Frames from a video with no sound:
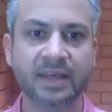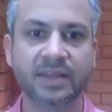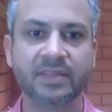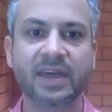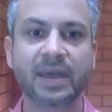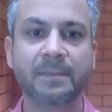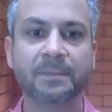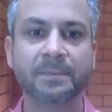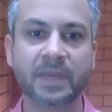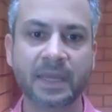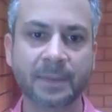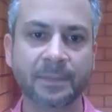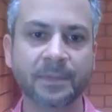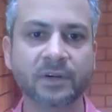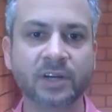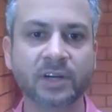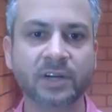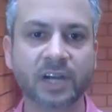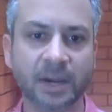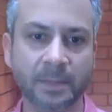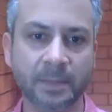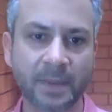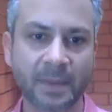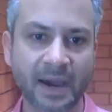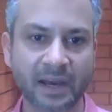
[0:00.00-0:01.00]
that people
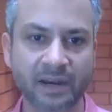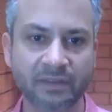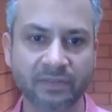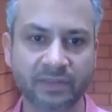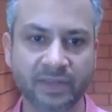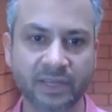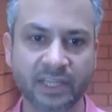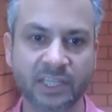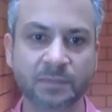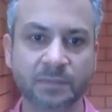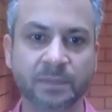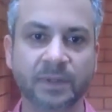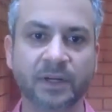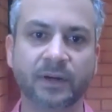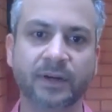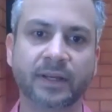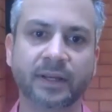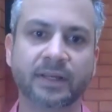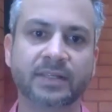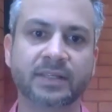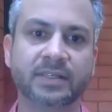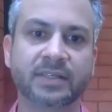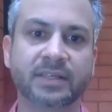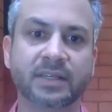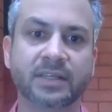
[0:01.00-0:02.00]
come out of the
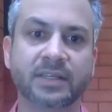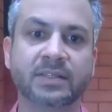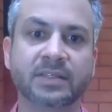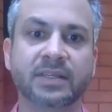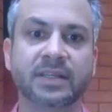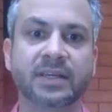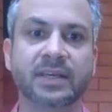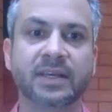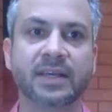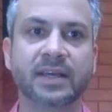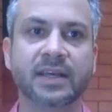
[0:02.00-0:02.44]
experiences,